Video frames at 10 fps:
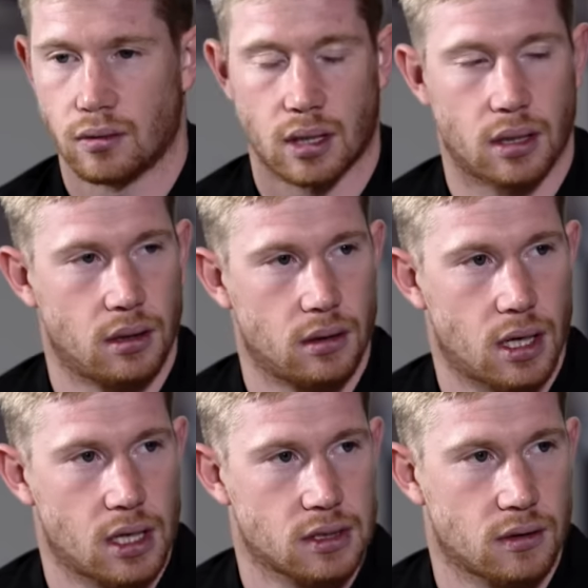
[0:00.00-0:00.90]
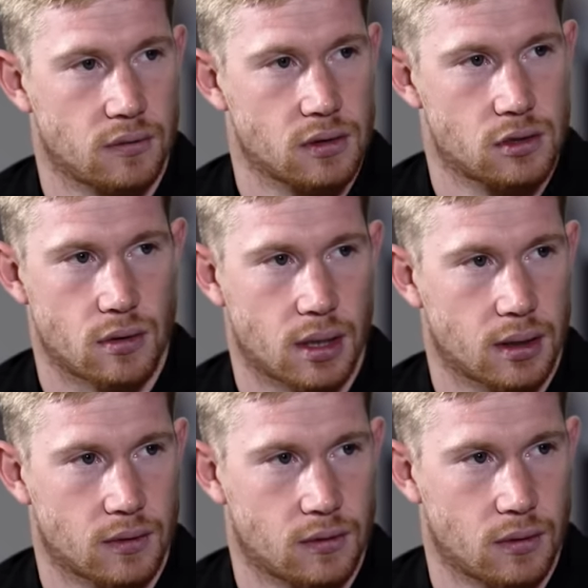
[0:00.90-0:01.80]
you can ask of your
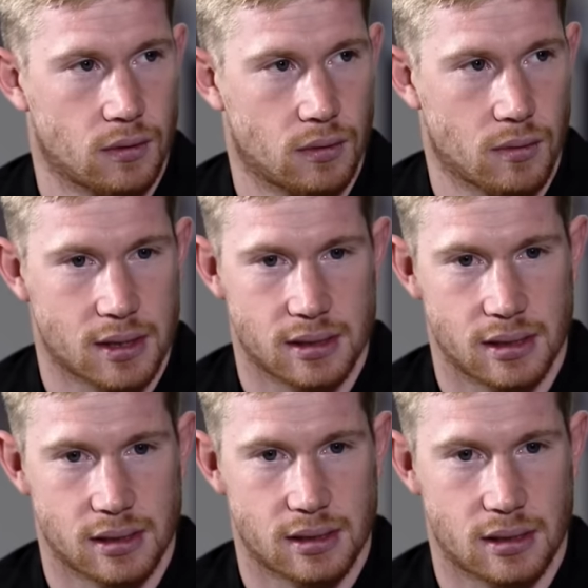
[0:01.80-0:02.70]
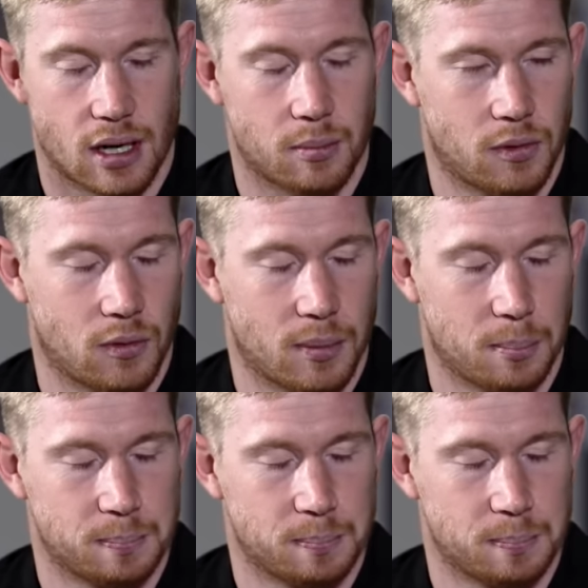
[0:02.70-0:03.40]
striker. So the rest is up to him.